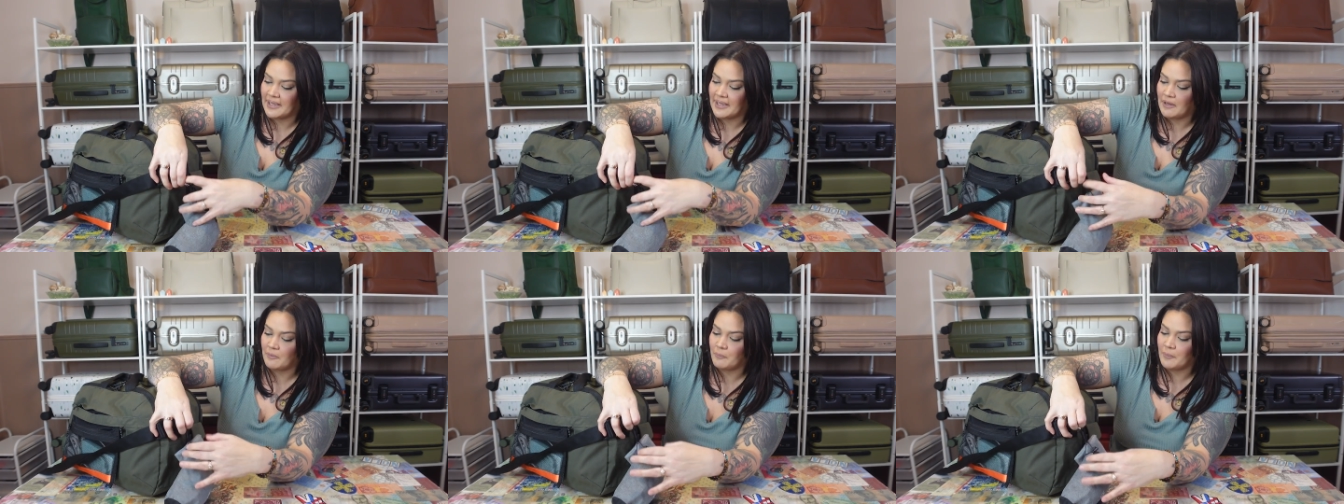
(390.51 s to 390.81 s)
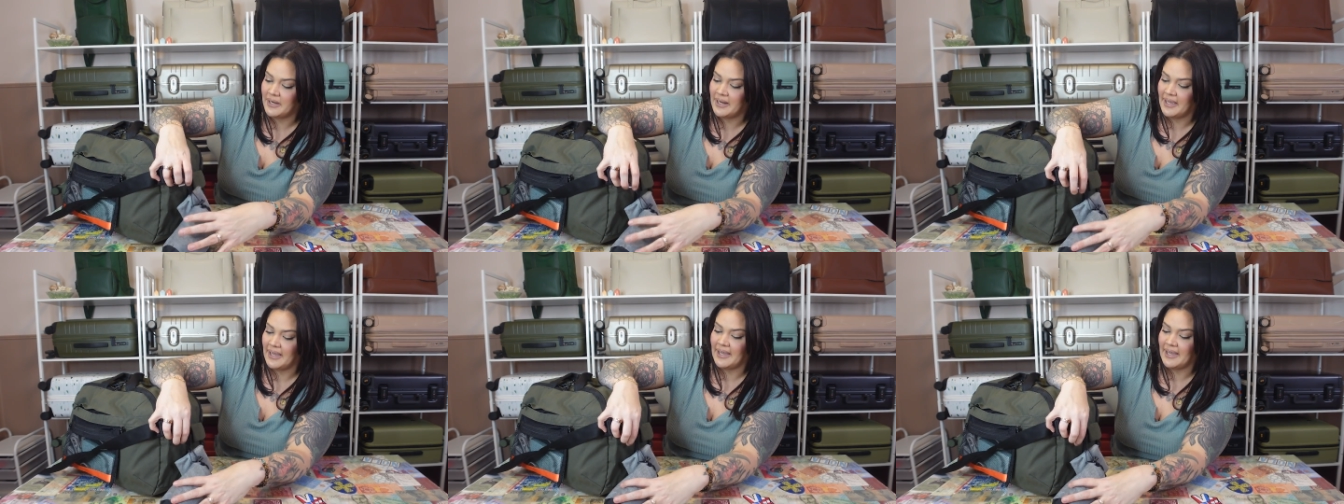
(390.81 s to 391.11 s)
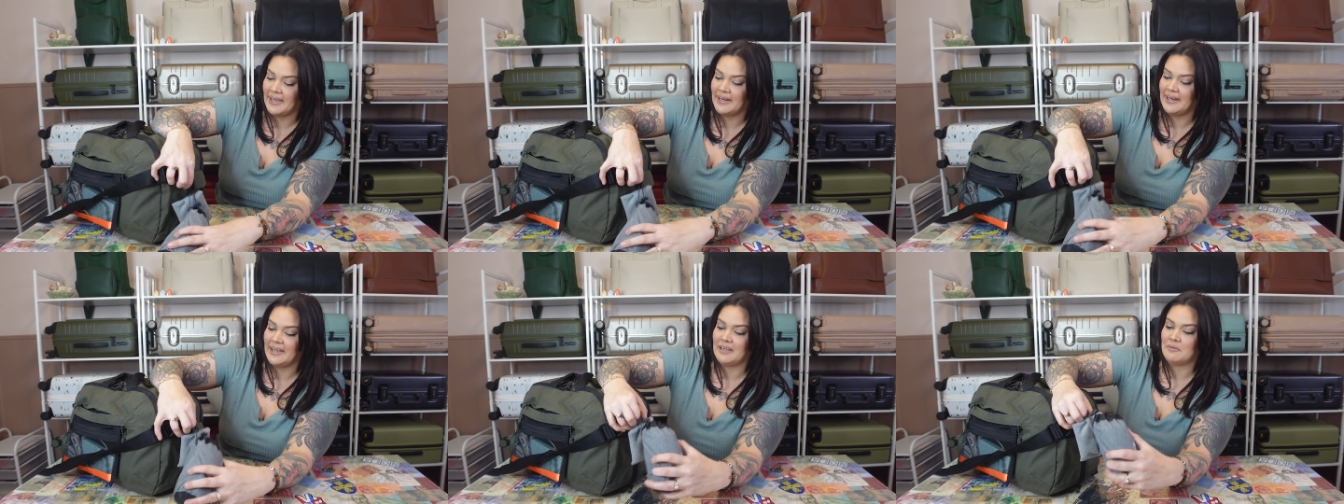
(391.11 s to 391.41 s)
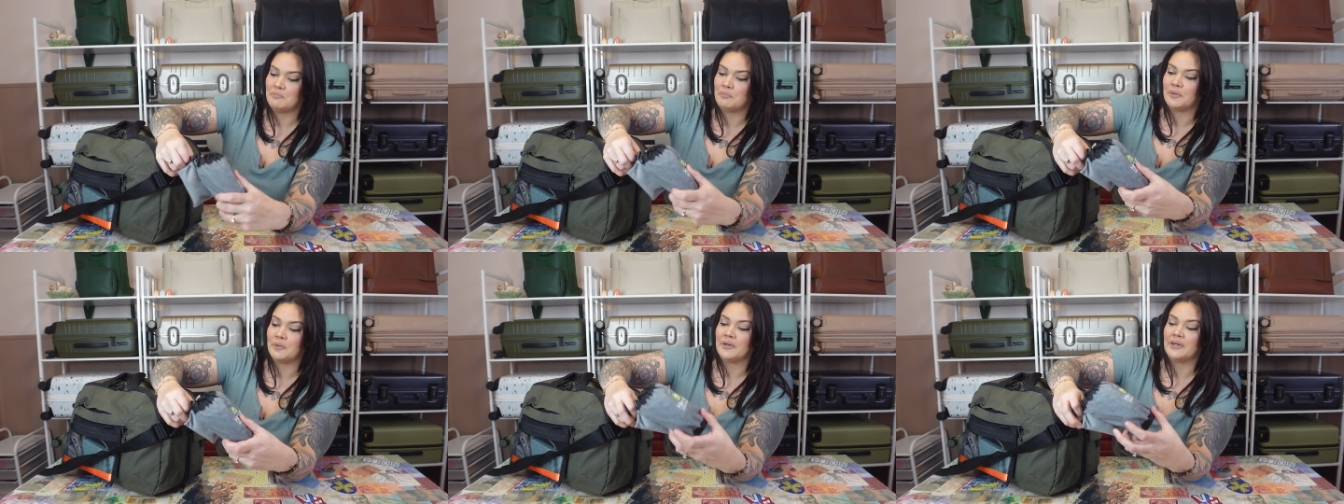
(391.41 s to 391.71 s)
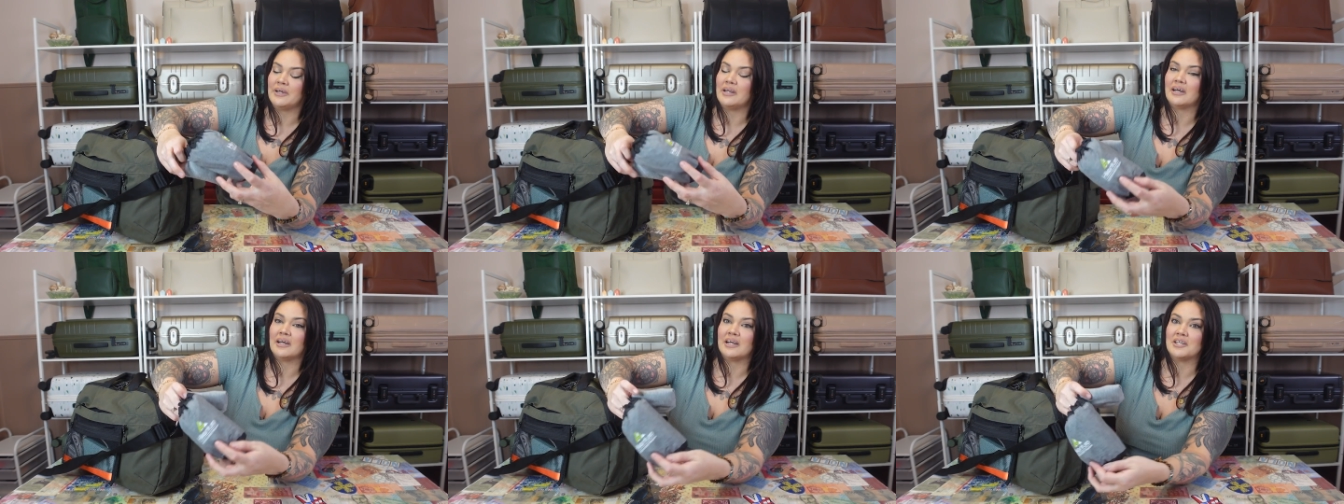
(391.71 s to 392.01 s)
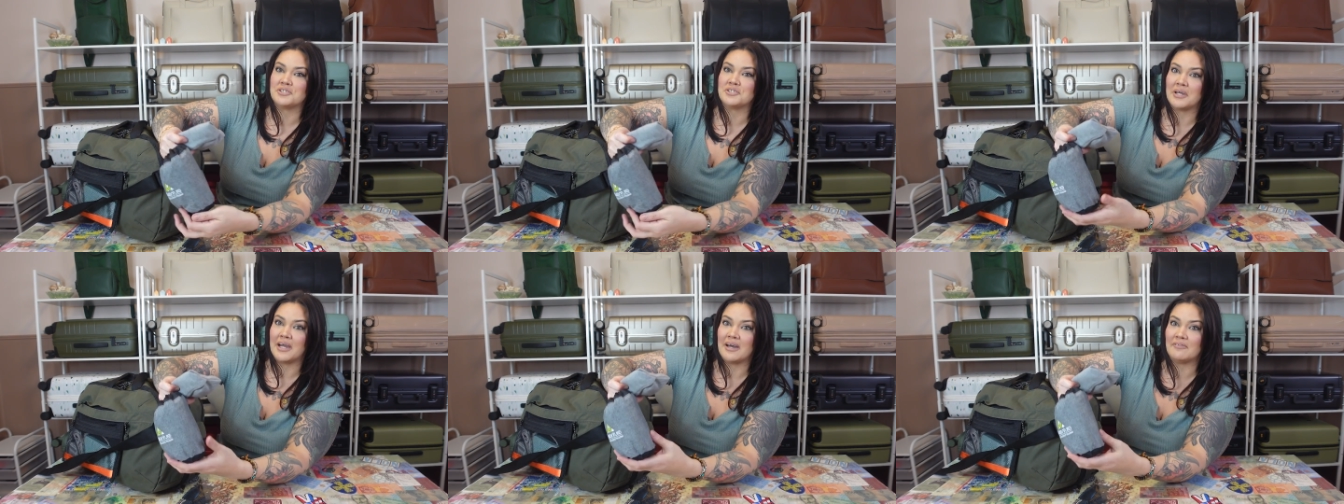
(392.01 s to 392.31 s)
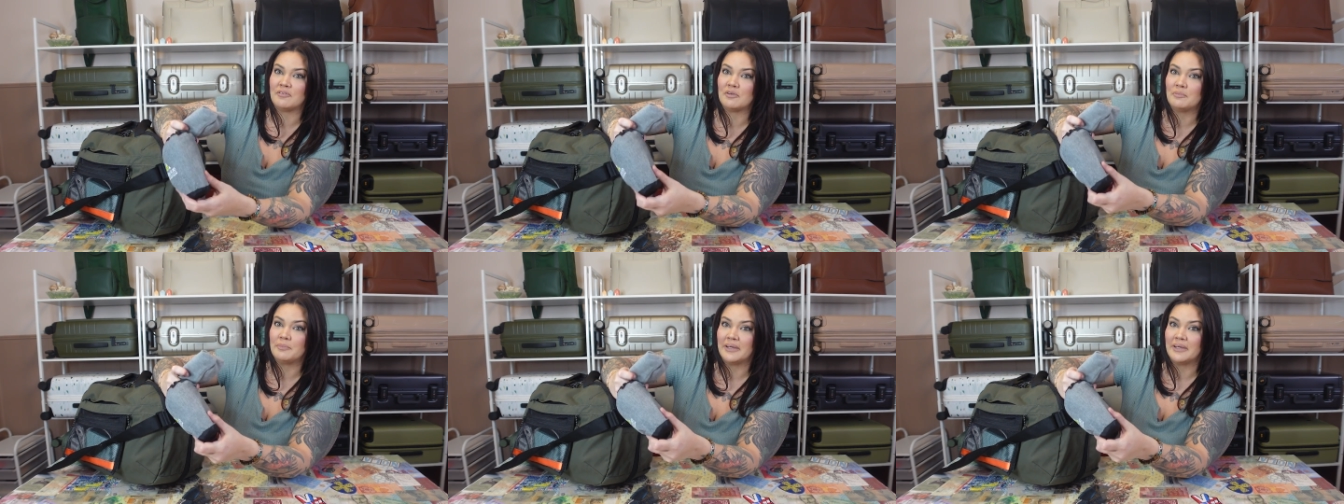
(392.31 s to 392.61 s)
I went ahead and put a
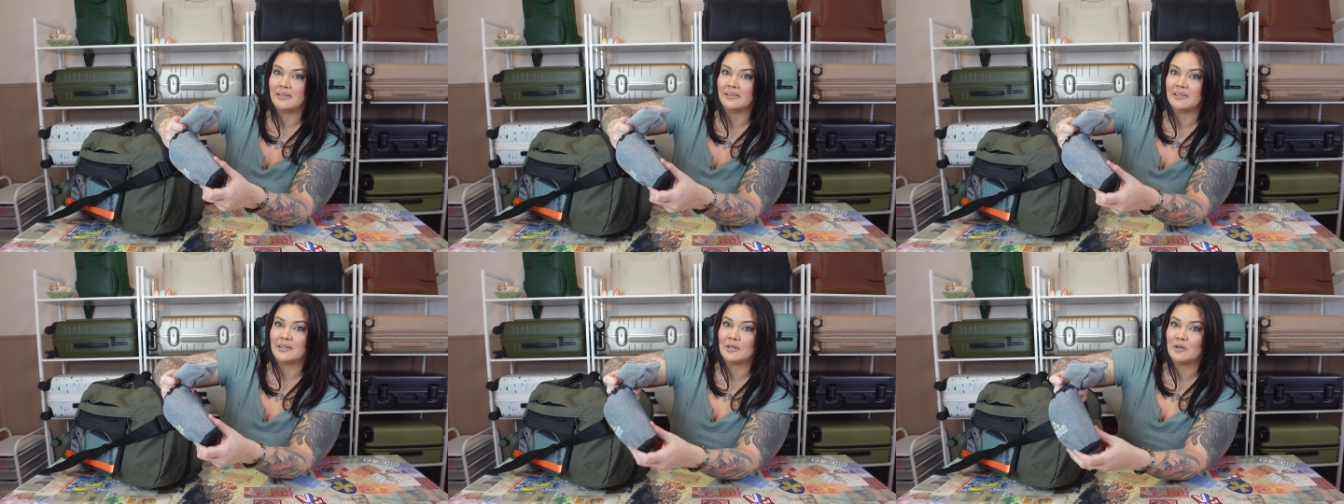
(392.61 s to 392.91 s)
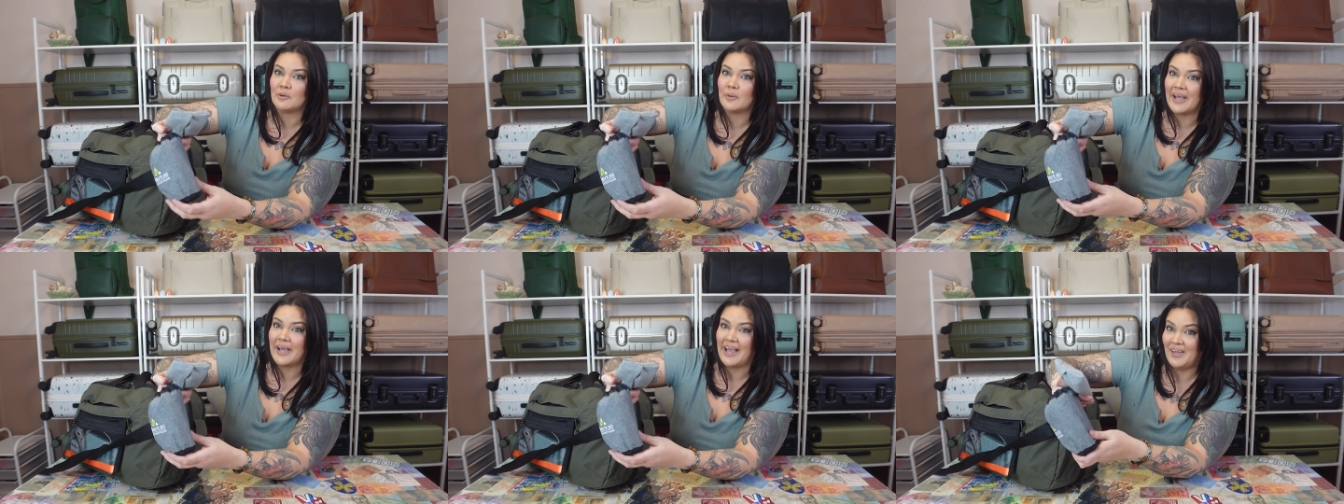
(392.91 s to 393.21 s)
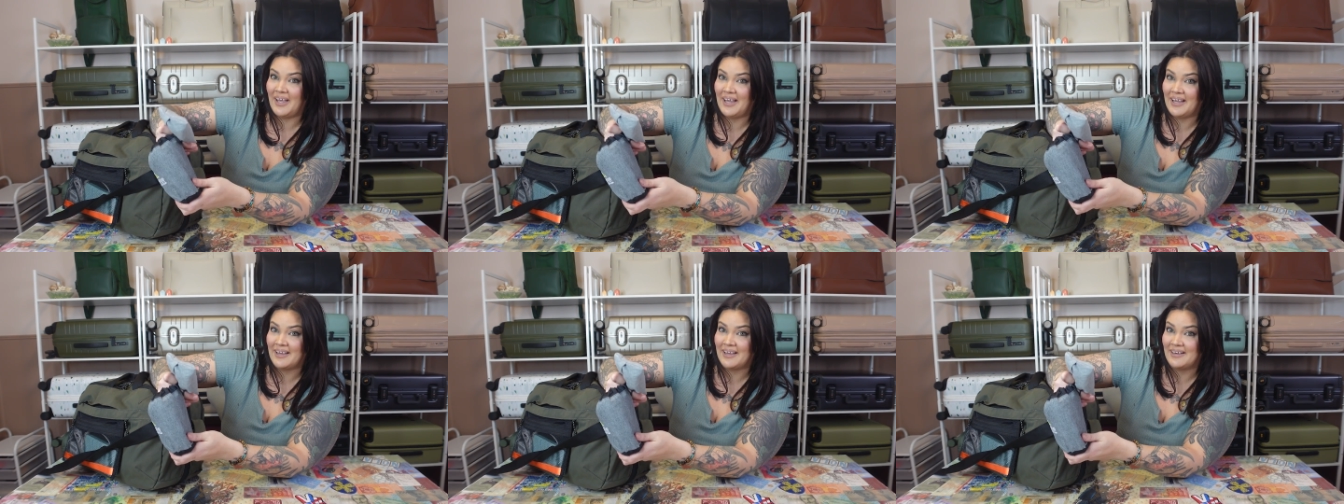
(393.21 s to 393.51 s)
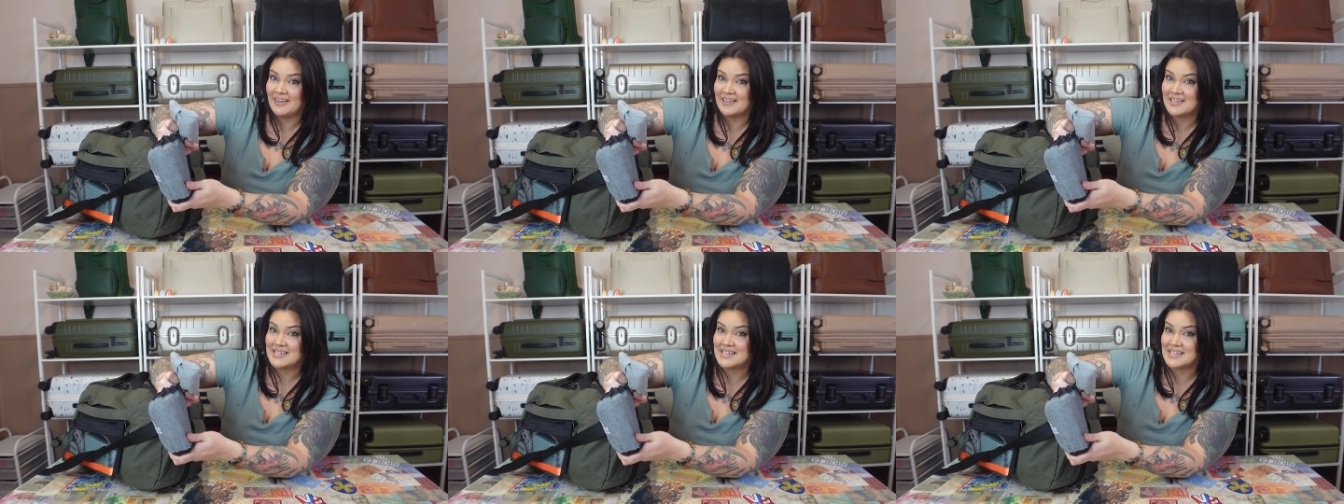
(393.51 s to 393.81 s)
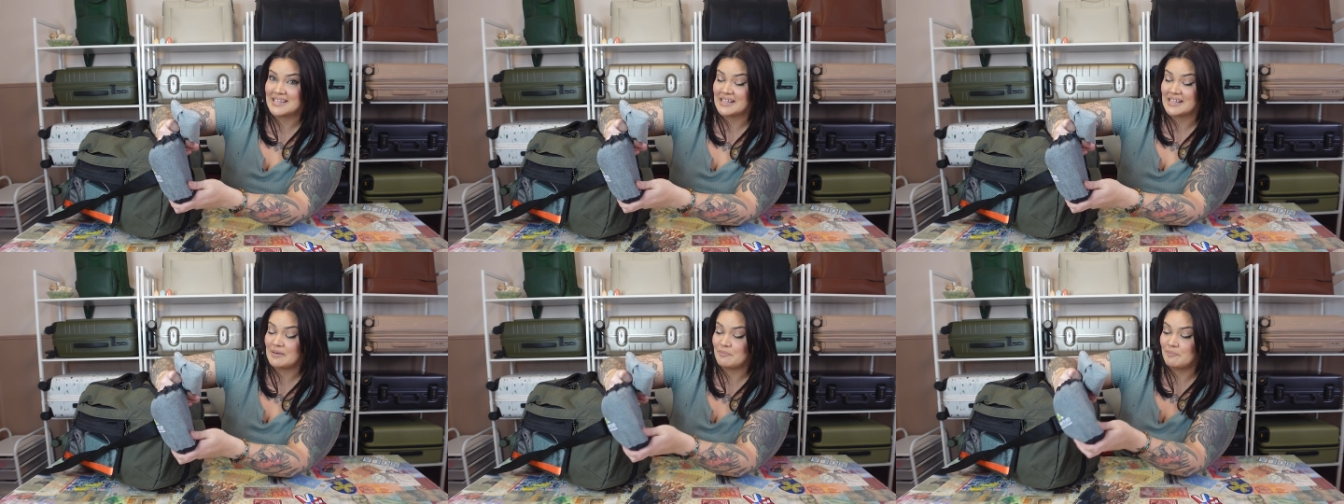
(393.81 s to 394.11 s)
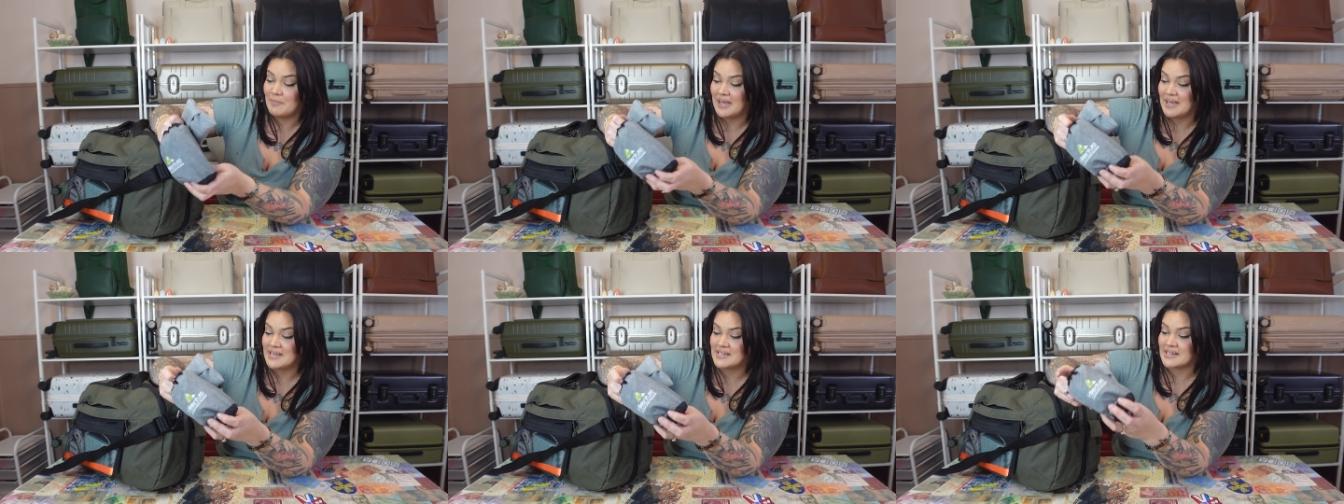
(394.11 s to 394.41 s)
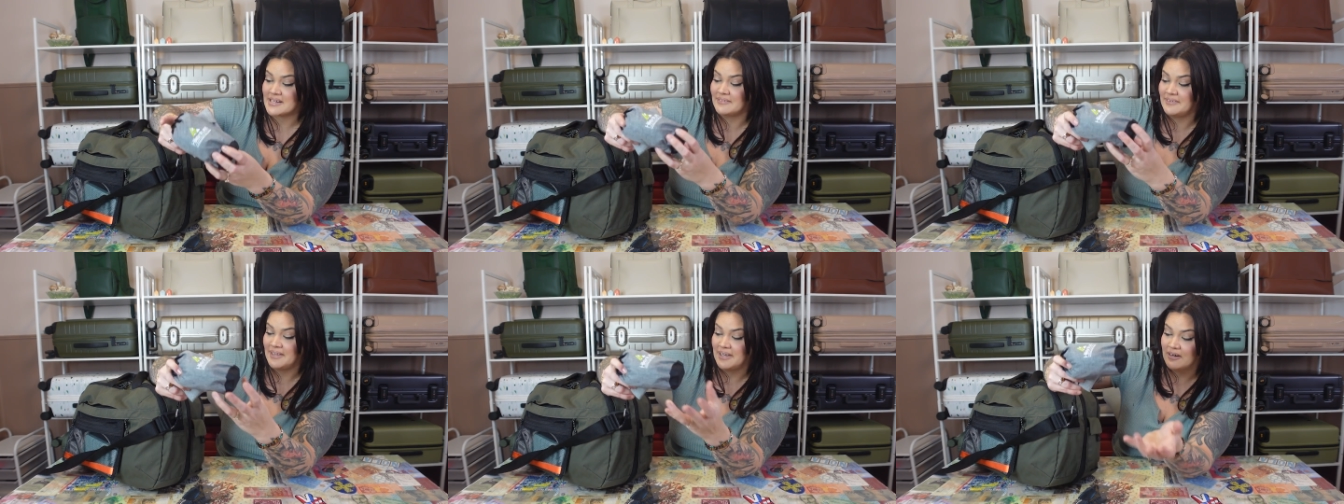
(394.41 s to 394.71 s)
travel pillow and a sleep mask
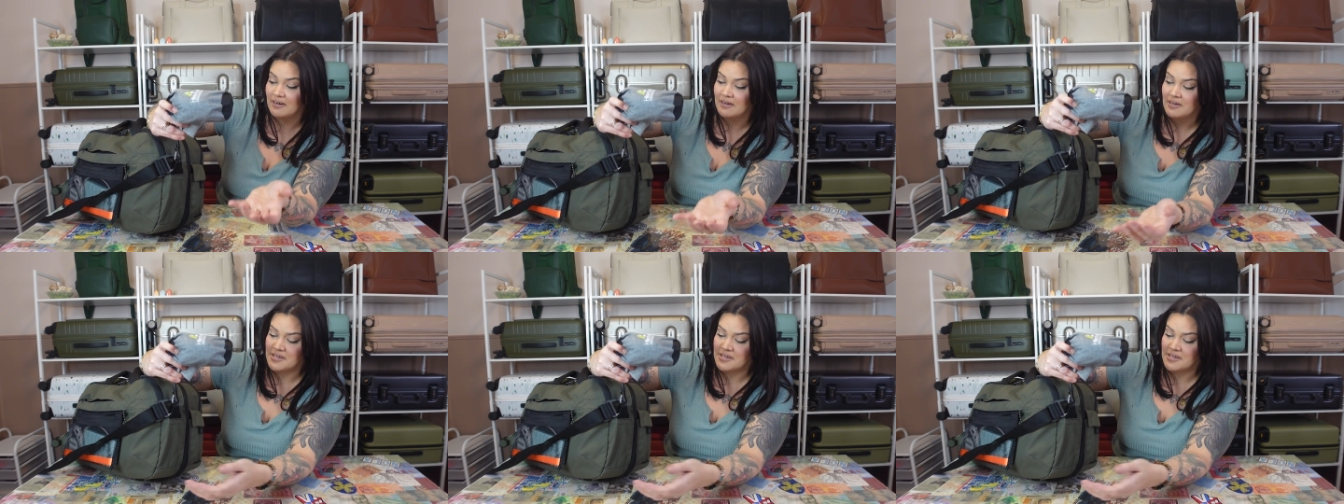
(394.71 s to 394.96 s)
there,